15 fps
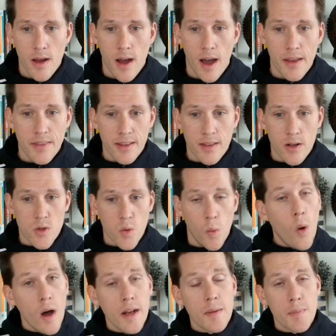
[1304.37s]
I think there's
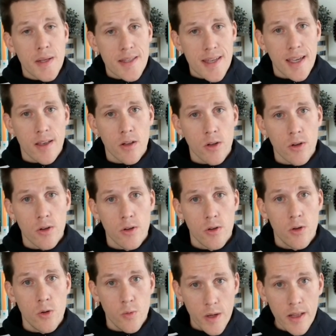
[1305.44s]
one in particular
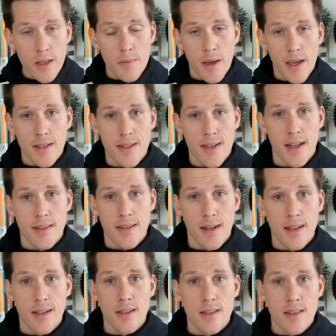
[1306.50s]
who really makes sense, and
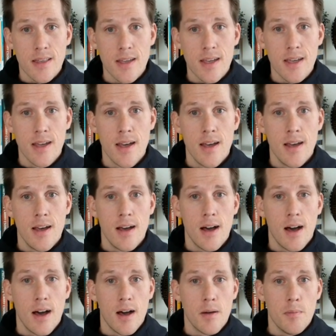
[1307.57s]
it is the
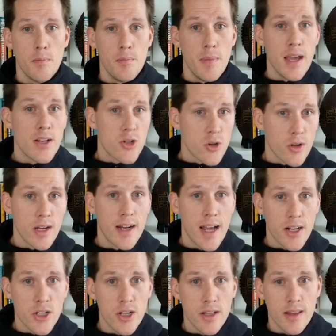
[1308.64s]
major
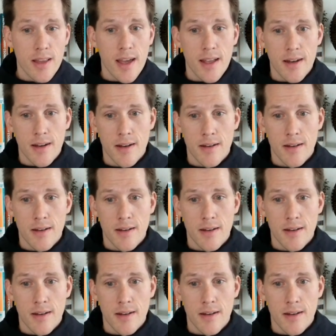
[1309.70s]
connection that